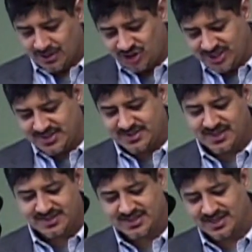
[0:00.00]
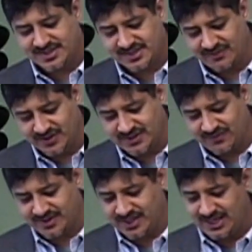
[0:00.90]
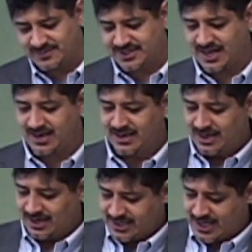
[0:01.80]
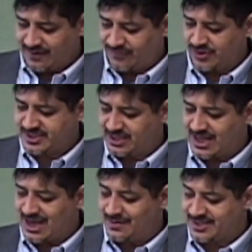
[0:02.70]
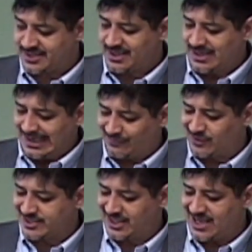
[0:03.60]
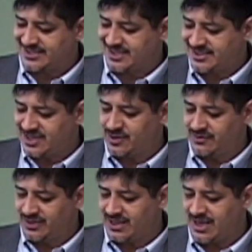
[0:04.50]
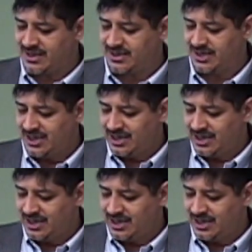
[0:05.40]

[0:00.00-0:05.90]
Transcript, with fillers: Jesus hits on several different themes that, again, at first glance, at first glance, they seem unrelated,